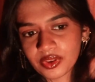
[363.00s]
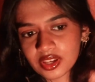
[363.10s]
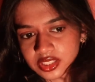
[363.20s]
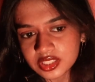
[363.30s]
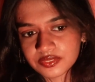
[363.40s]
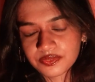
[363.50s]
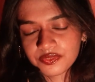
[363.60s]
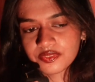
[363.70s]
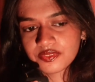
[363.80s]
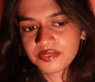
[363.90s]

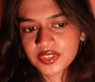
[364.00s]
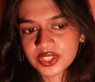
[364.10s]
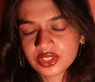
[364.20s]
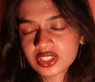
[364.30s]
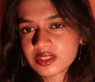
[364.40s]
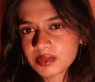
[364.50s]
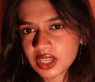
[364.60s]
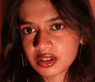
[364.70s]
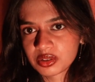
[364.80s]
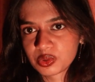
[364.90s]
should just
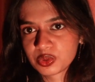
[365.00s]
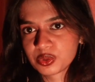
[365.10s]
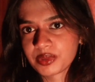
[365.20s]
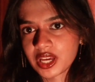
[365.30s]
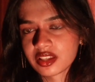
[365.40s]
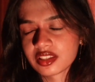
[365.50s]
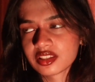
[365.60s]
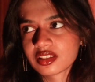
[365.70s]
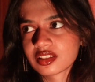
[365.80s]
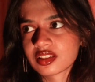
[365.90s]
make a group
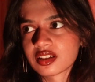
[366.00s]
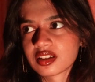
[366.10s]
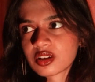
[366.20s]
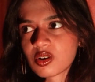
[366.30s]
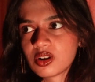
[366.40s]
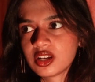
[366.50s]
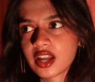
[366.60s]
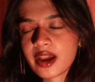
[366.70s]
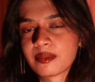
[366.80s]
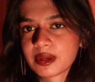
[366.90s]
and called
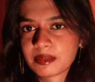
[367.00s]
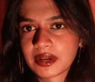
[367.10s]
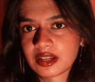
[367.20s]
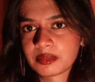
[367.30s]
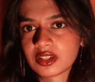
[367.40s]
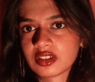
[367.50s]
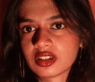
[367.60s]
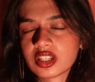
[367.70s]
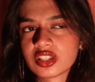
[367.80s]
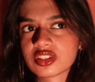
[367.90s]
iambic pentameter
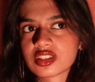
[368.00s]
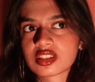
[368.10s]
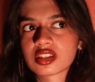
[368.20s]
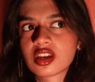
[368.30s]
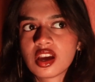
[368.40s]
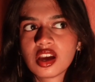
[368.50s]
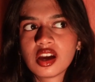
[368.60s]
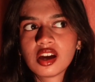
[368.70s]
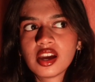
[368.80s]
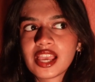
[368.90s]
and just
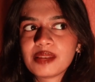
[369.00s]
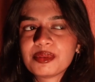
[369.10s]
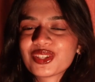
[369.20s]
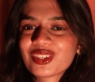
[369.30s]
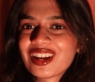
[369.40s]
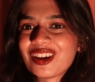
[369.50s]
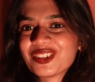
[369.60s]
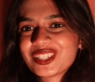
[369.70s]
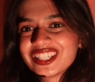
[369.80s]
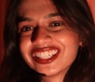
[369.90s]
help each other
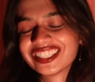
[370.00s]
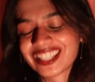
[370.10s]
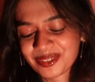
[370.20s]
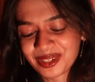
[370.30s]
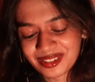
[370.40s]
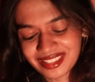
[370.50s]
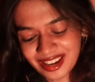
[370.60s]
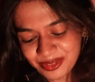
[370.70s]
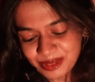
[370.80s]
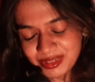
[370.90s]
out. That
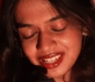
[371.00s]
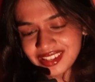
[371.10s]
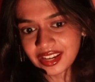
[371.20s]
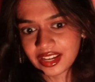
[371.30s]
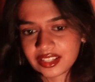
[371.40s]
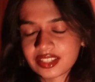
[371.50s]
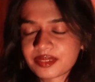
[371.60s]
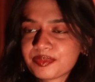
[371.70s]
would be great.